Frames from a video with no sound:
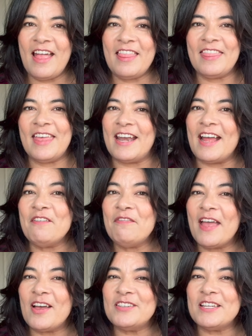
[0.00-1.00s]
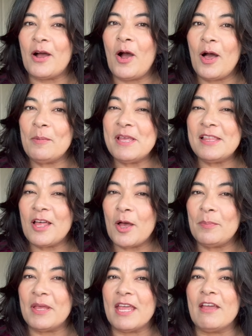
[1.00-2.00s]
that I found at Hobby
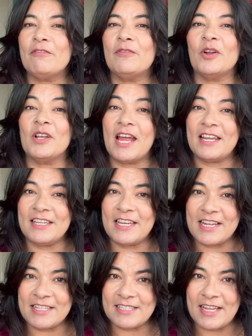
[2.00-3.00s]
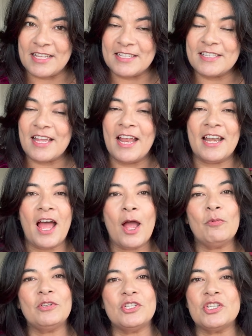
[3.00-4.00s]
Lobby for 99 cents. And I
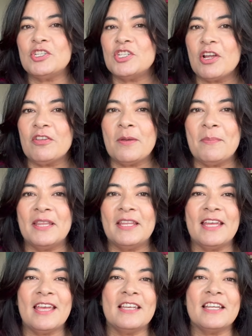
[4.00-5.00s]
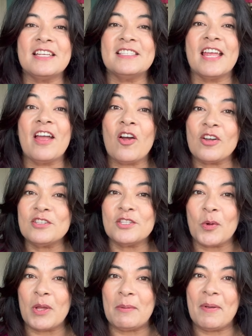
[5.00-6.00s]
will just share them at the end because they are
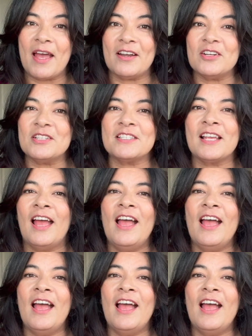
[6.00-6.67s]
sewing patterns.